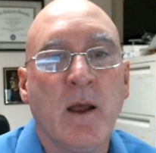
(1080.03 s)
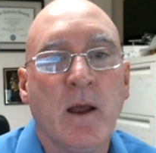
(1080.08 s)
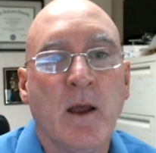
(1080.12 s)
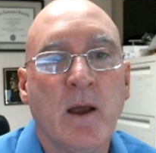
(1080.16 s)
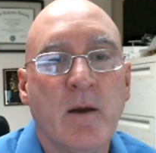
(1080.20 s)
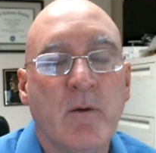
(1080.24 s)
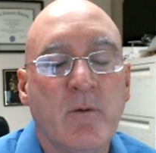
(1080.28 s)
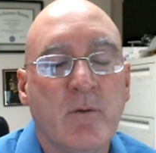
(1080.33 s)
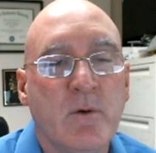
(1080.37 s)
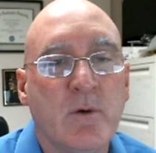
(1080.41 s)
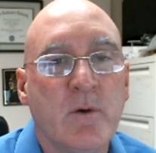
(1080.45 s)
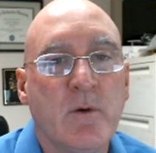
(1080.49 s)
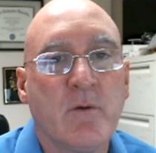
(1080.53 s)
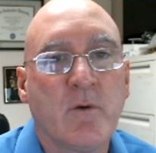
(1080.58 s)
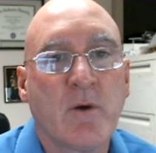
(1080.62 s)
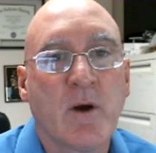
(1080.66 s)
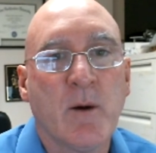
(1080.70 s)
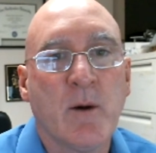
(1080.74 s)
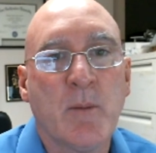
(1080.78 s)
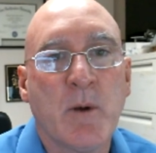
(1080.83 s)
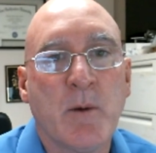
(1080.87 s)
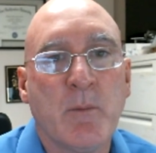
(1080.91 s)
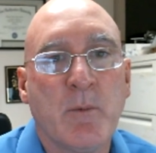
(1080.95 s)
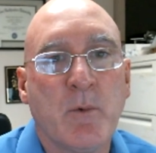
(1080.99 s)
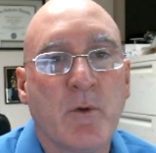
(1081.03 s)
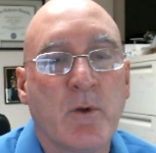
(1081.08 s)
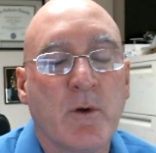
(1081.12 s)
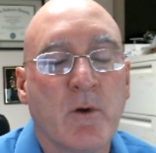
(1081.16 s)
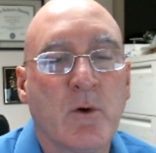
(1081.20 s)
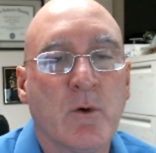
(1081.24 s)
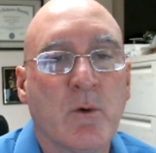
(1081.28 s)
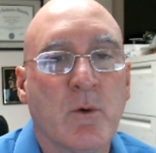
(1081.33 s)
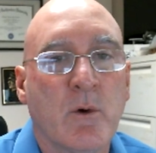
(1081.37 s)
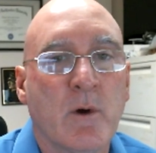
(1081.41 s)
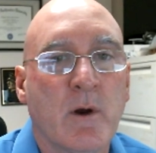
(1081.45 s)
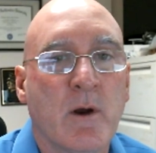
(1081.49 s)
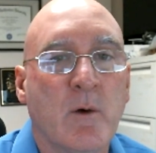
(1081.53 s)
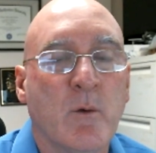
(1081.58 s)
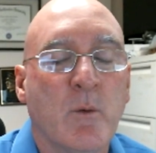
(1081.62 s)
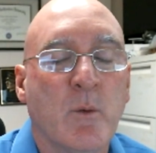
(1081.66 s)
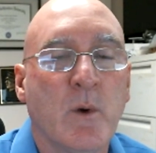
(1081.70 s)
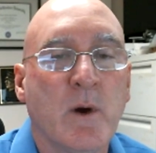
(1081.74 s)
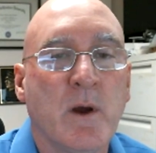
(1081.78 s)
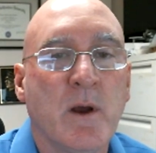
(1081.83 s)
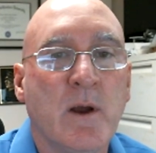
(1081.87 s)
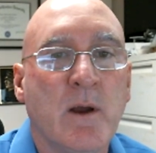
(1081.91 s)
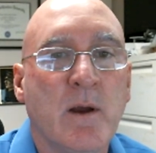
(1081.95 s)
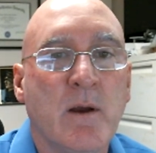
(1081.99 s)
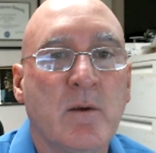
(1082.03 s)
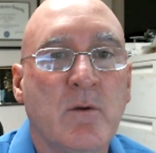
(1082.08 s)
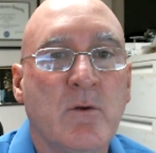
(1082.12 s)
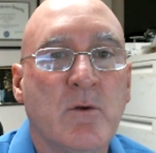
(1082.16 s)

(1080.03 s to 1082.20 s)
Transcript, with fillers: if you've come up with a great way